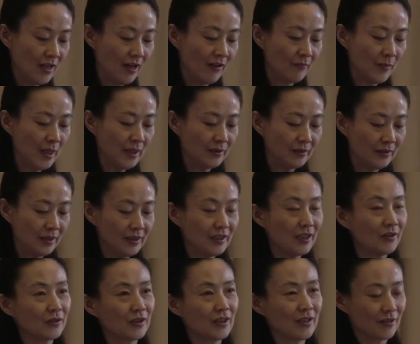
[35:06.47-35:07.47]
I've made a
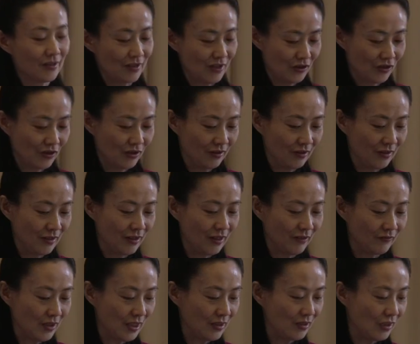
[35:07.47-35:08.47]
detailed discussion
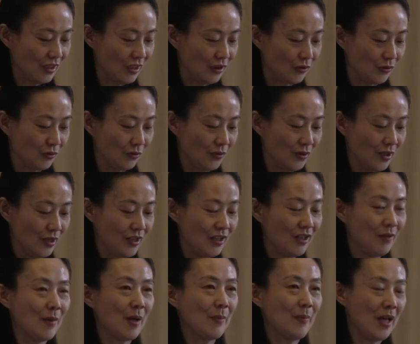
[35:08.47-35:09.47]
of this issue
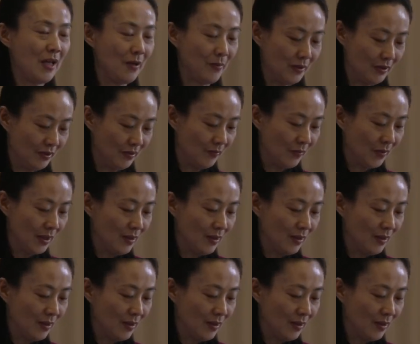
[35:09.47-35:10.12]
in my paper,